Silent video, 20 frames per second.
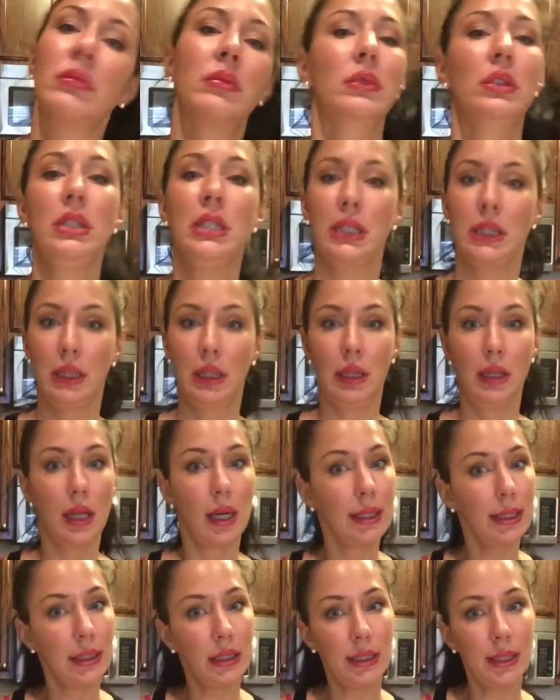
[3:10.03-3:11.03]
She is
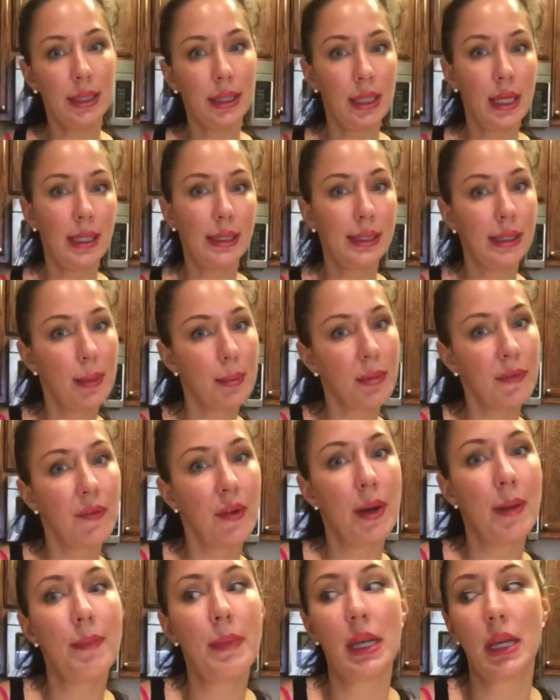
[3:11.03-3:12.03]
lucky she did not step in
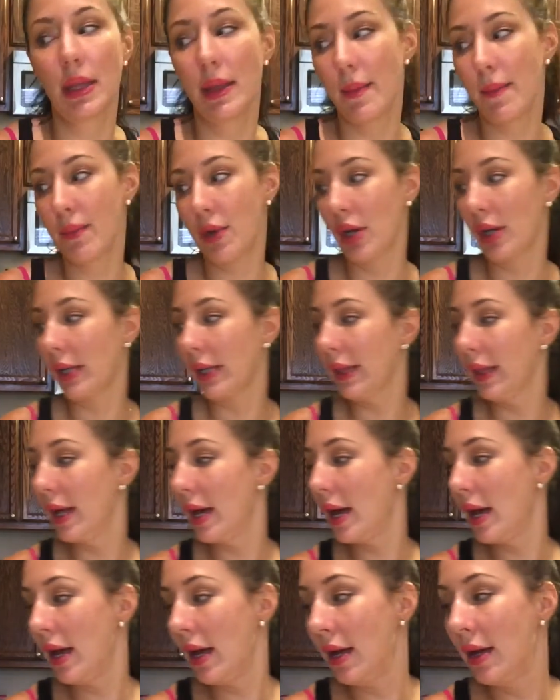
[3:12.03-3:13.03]
front of me in the parking
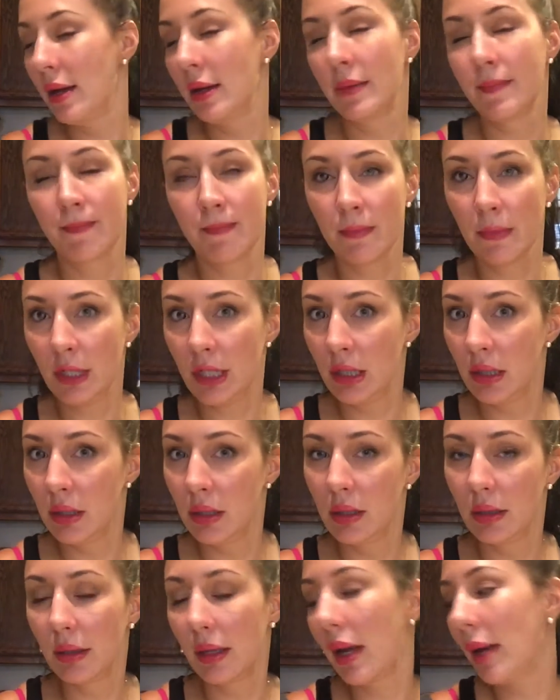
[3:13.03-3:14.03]
lot.
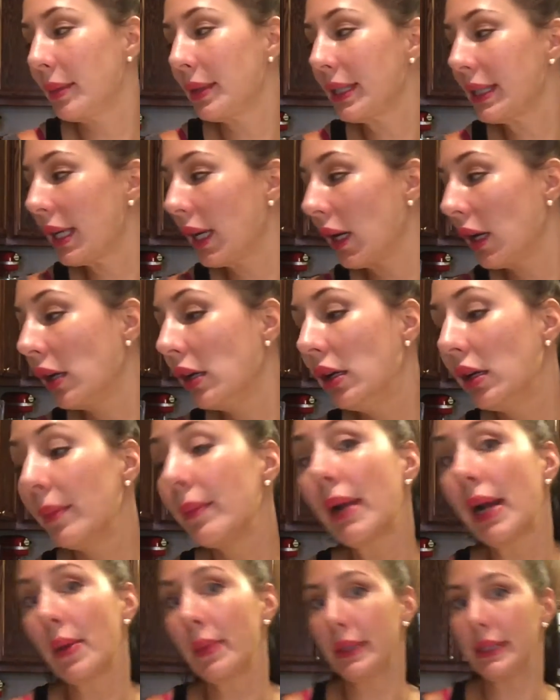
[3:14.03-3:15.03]
I'm just kidding.
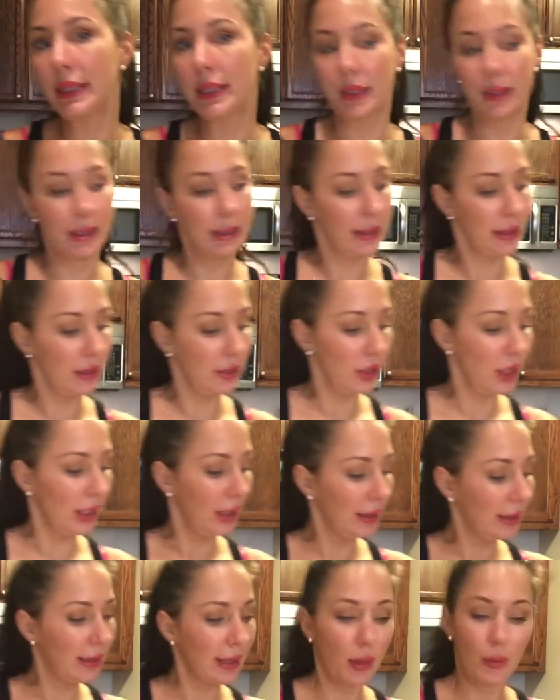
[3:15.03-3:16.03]
But I was seriously
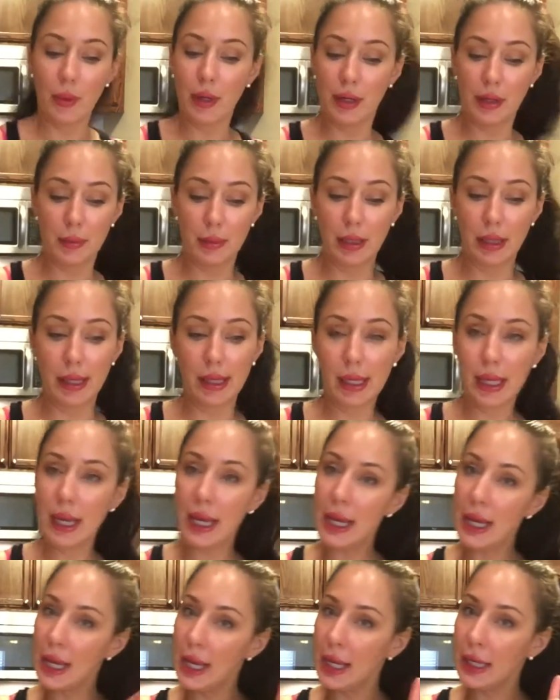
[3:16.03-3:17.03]
jealous. I wanted to be like,
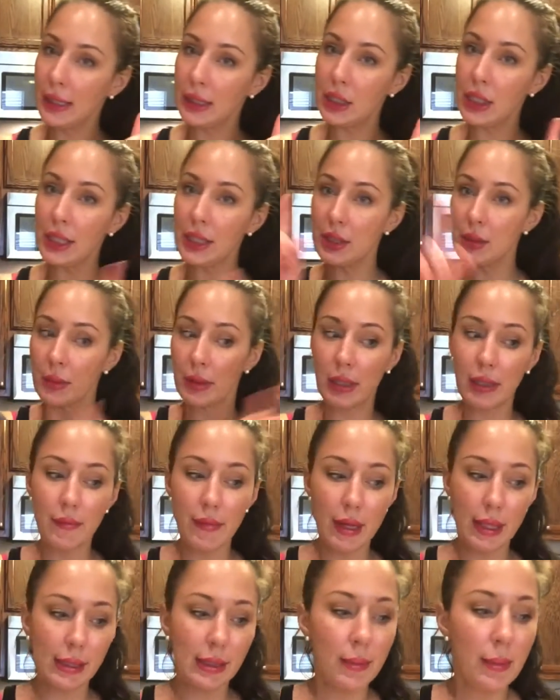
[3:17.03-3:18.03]
any chance you want to give
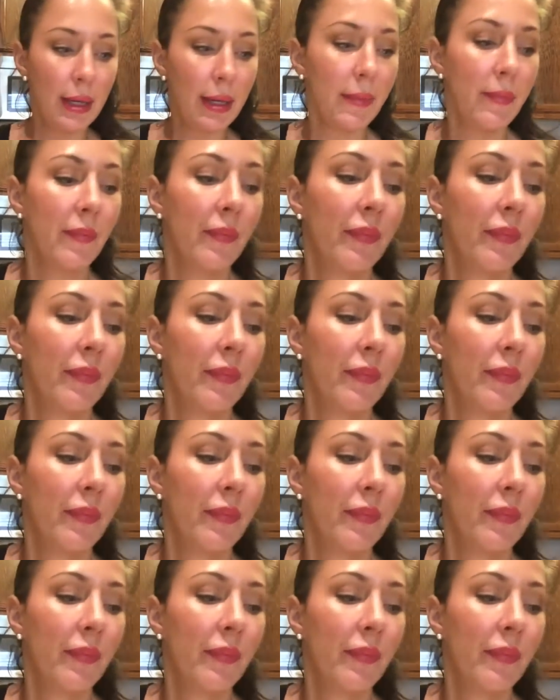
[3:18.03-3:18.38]
that to me?